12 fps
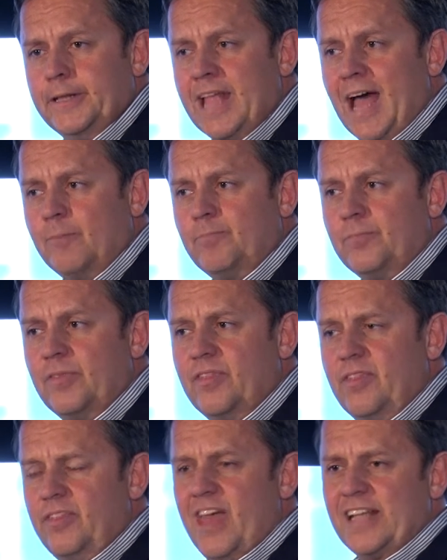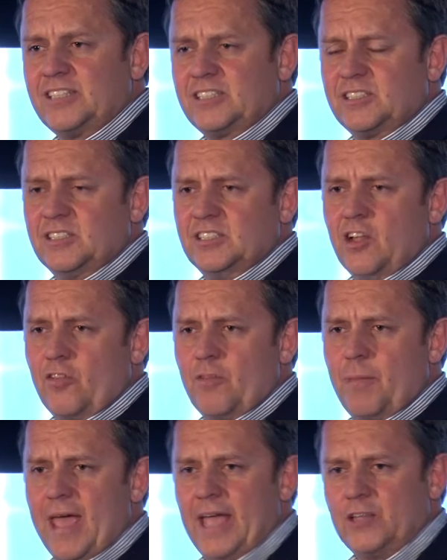Now, that's not
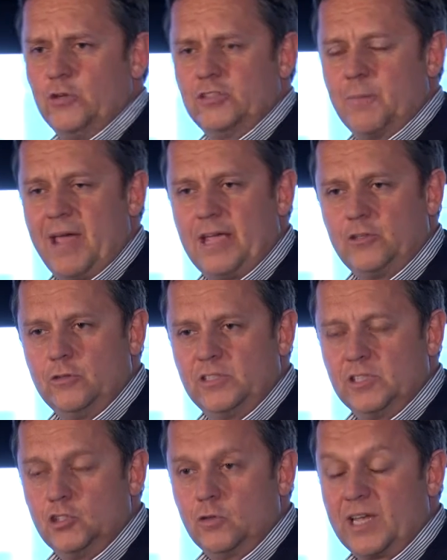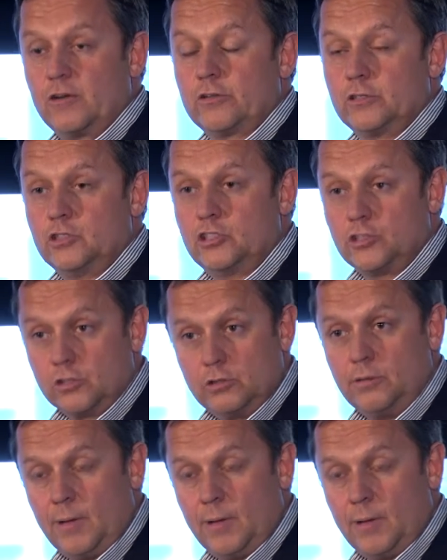the bad news. The bad news is you cannot insure